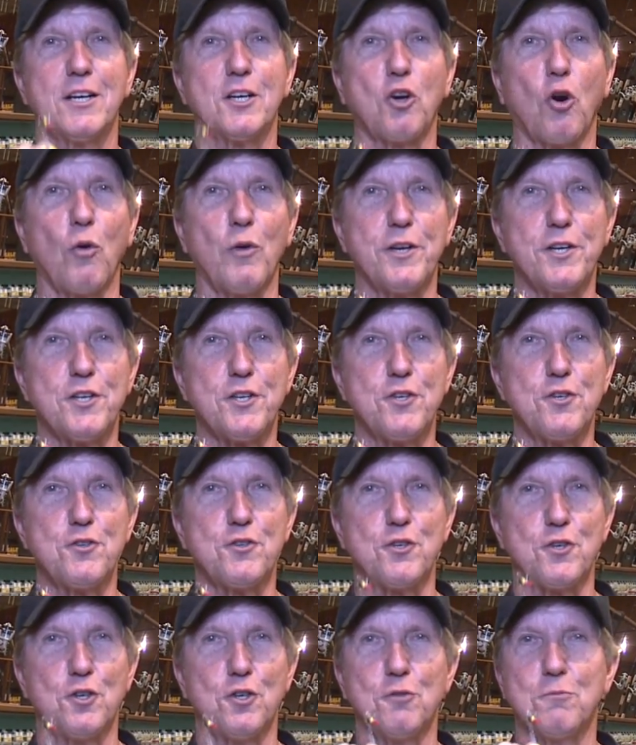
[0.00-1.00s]
Go into
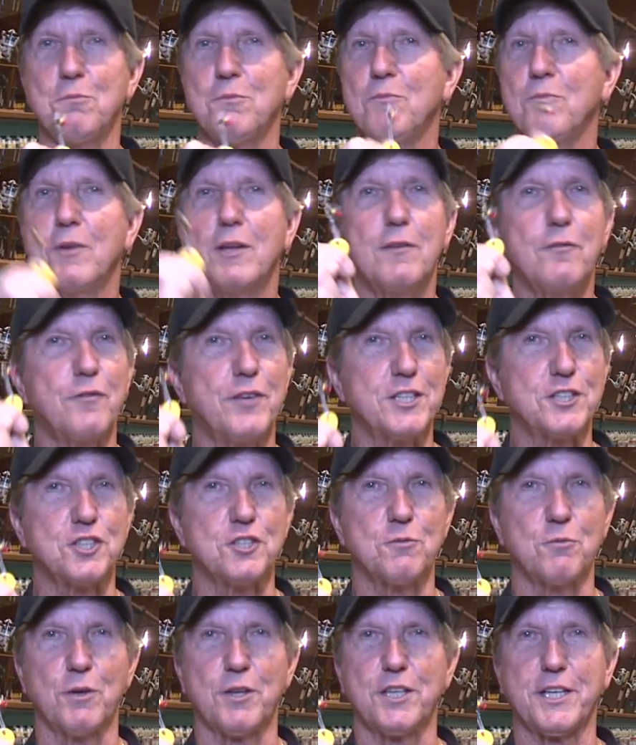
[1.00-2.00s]
YouTube,
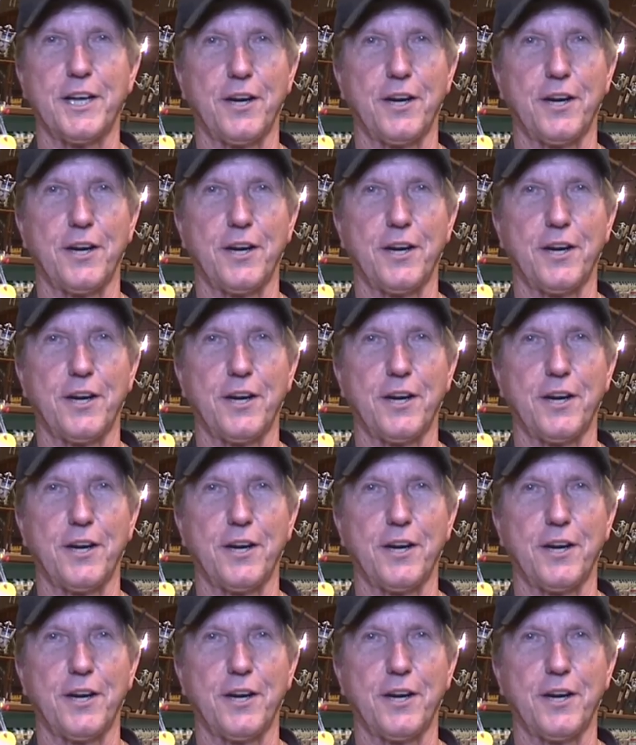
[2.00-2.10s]
Fishing with